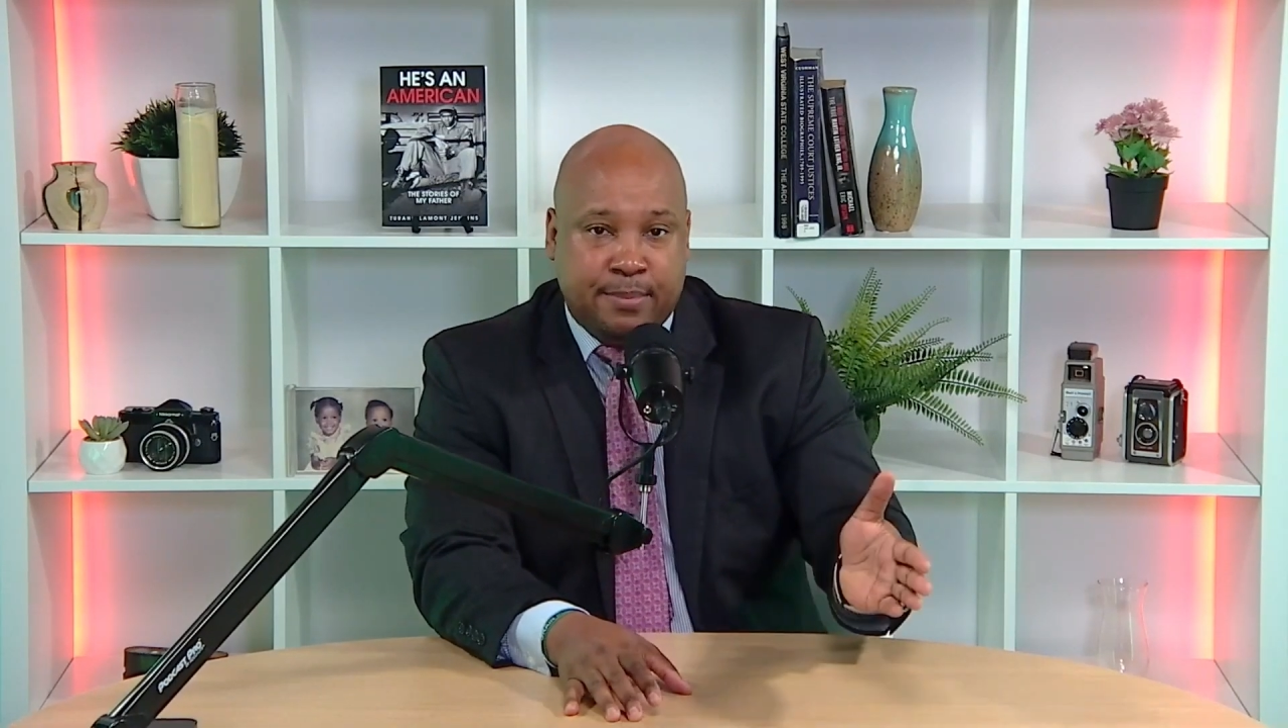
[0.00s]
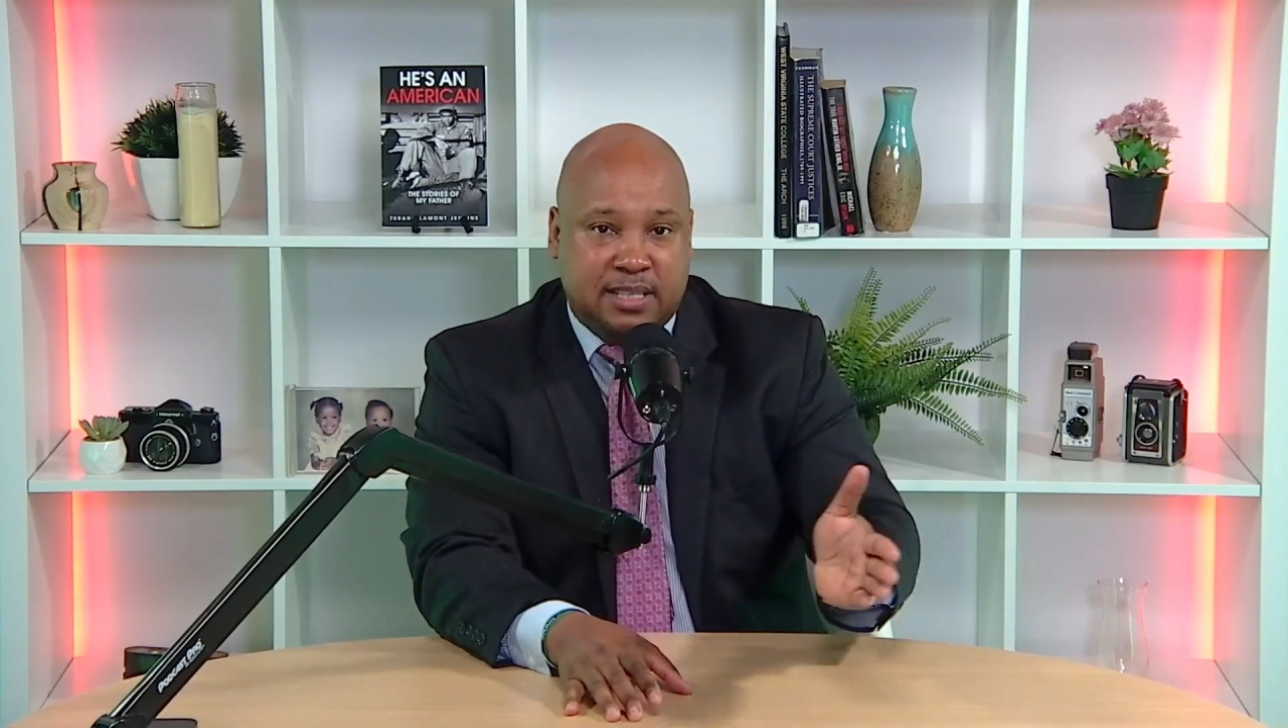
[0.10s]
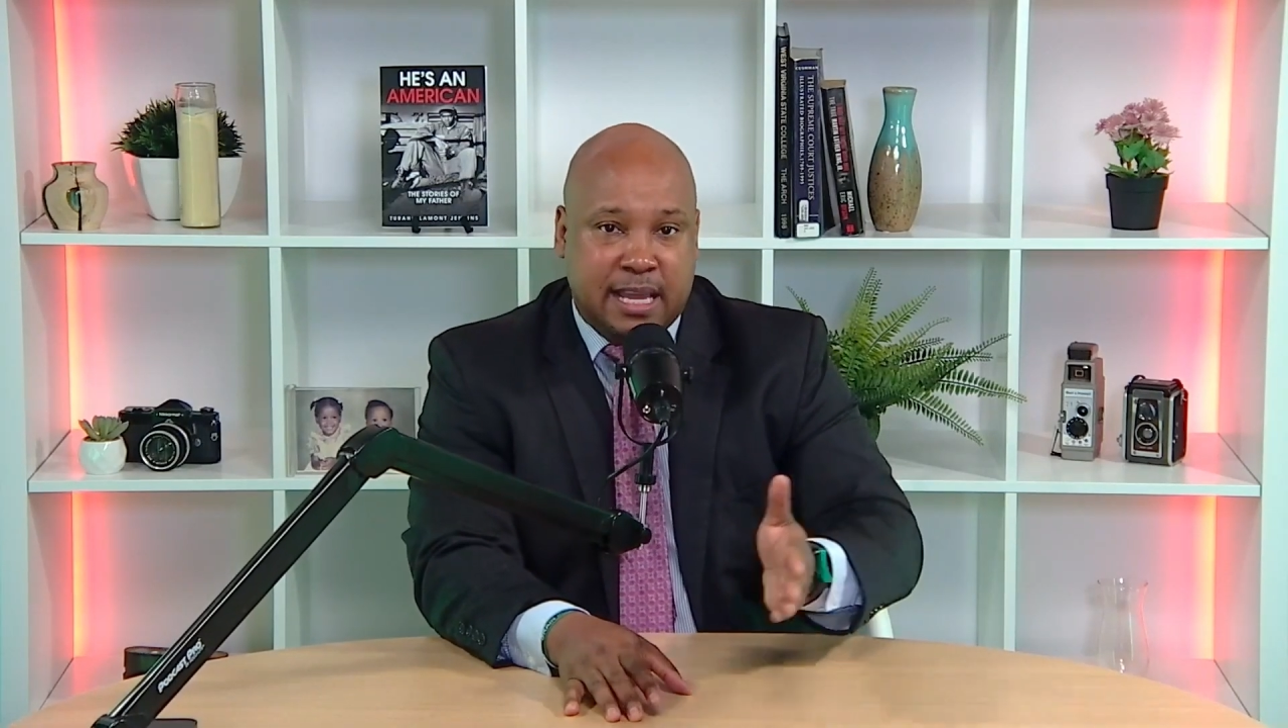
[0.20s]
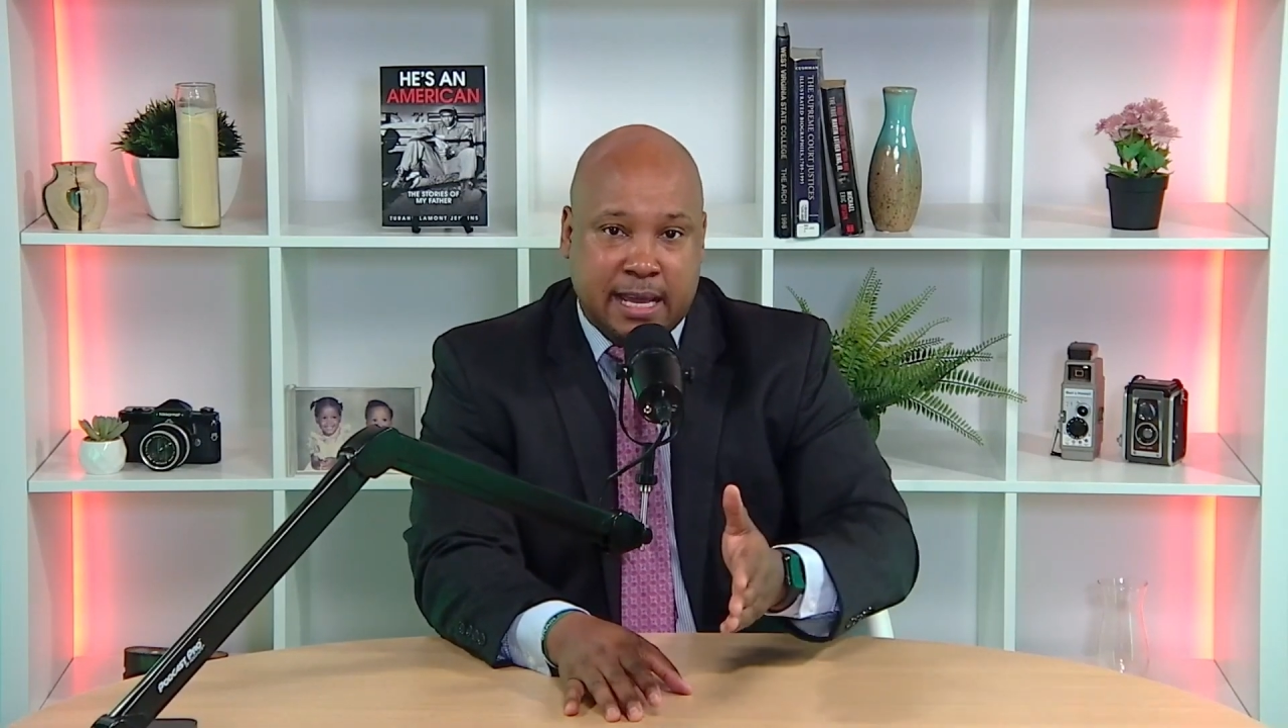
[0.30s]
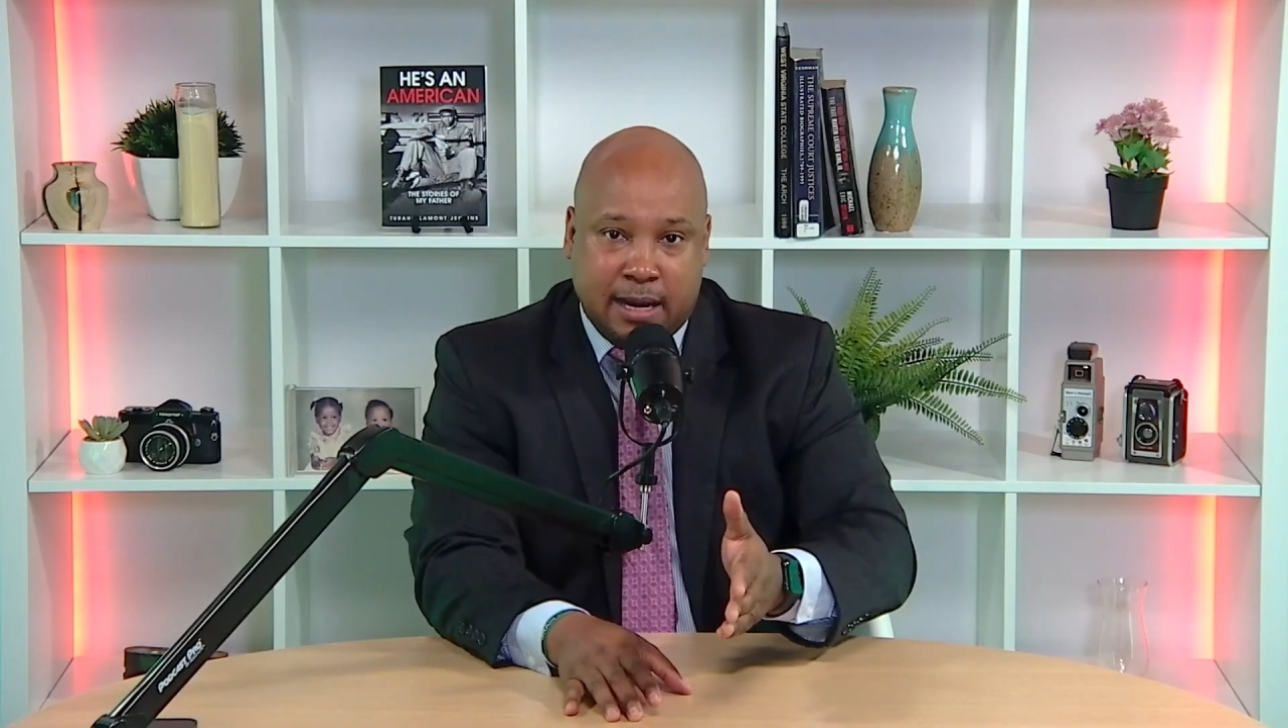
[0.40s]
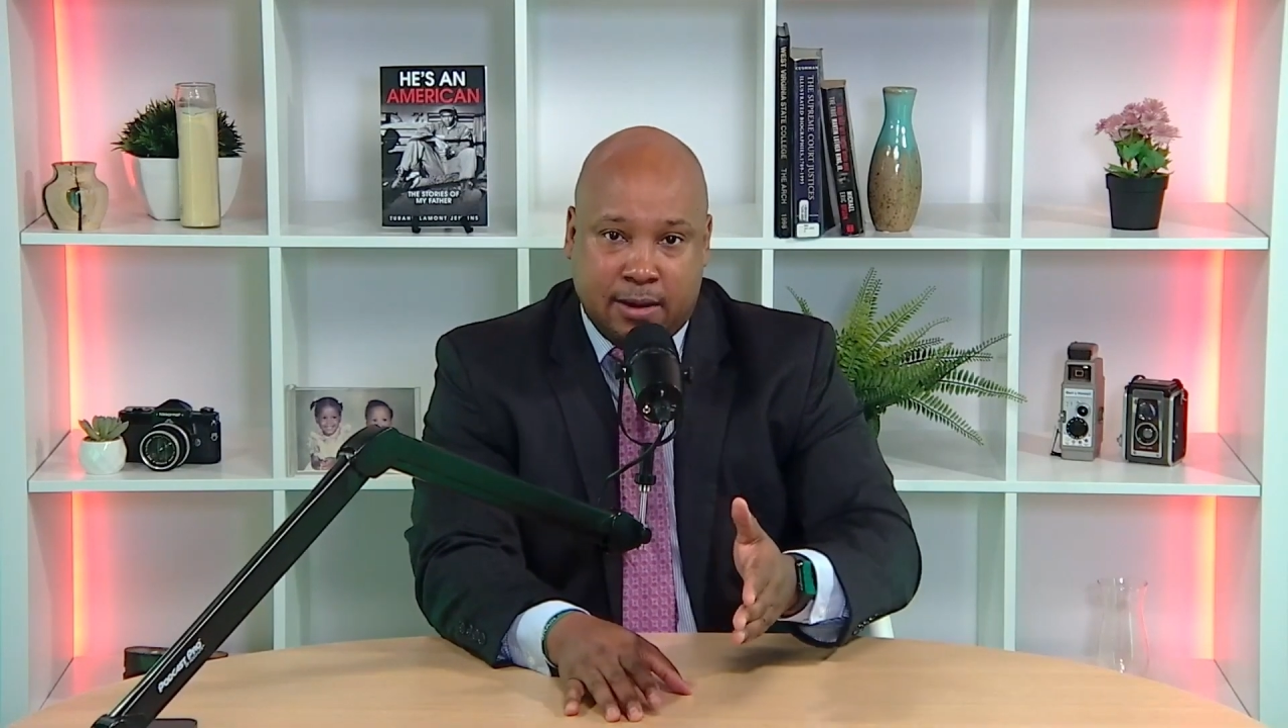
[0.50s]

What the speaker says: I'm saying